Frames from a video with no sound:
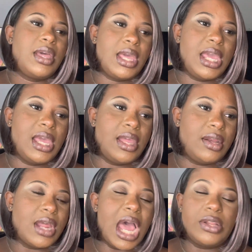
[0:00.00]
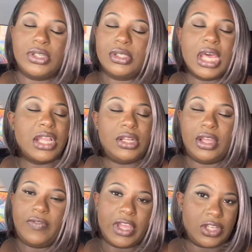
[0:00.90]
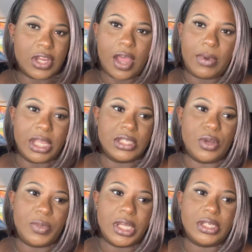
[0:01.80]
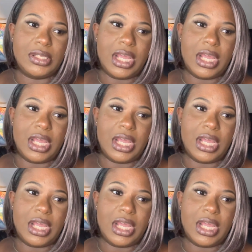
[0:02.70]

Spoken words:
and I love that job like so much.